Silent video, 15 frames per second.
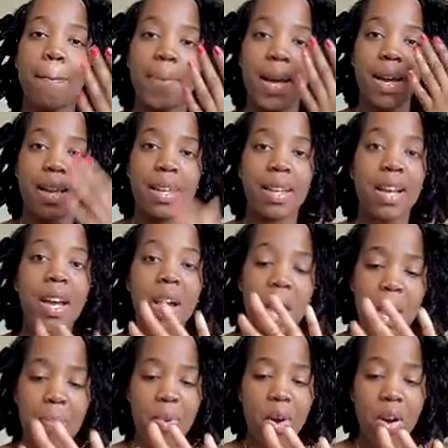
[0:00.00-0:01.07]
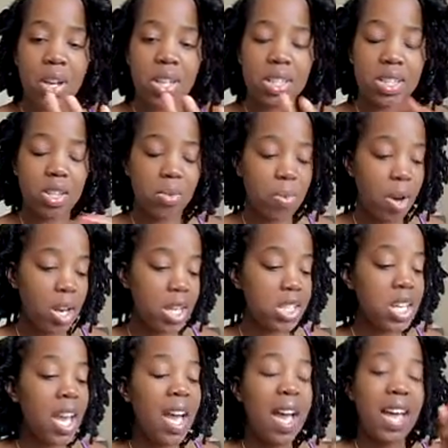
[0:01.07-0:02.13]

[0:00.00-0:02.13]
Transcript: bang, I put on this nail polish,